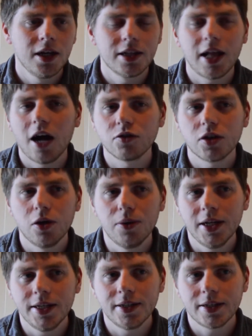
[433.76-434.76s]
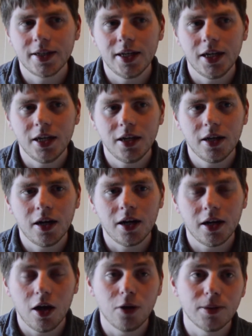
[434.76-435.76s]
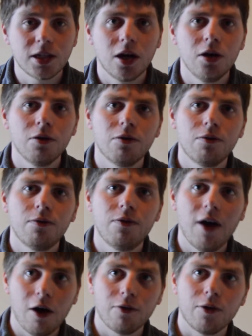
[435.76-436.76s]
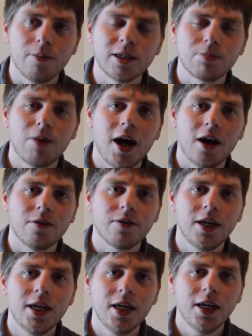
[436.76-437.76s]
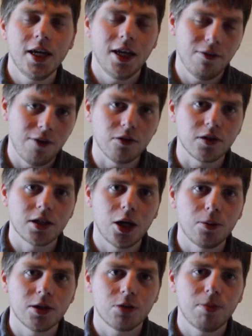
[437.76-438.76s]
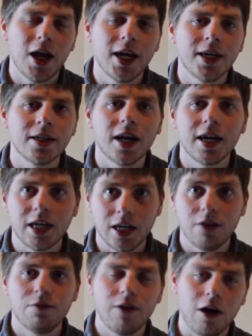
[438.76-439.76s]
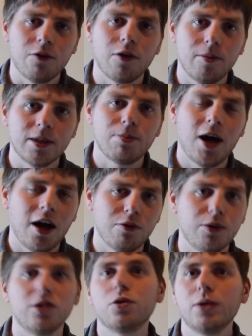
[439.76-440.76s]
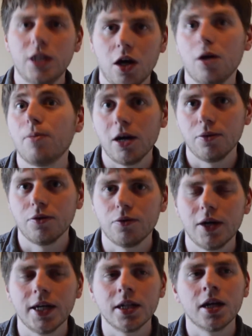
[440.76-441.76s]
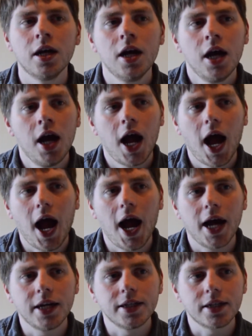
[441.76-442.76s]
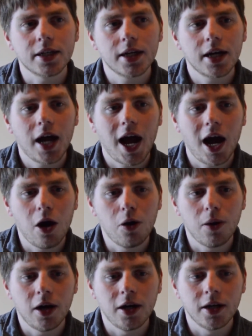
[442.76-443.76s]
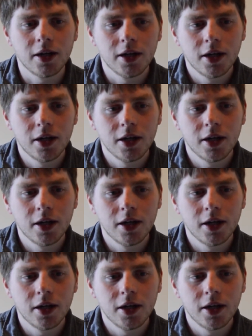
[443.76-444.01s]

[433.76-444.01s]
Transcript: Naruto is the Obito fell from his path. He felt so much pain that he fell from his path, which we know about with Rin, and how